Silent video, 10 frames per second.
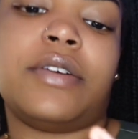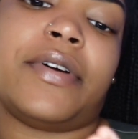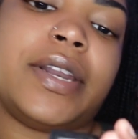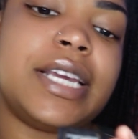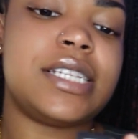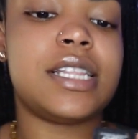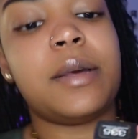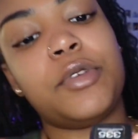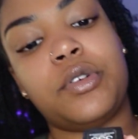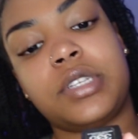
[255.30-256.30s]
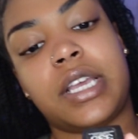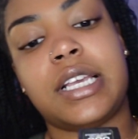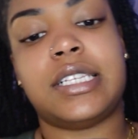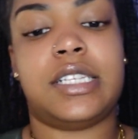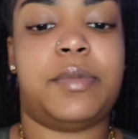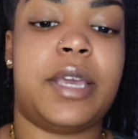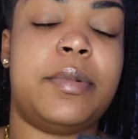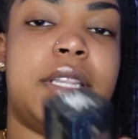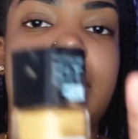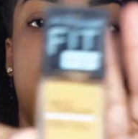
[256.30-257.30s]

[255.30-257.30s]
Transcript: the foundation that I'm using is this Maybelline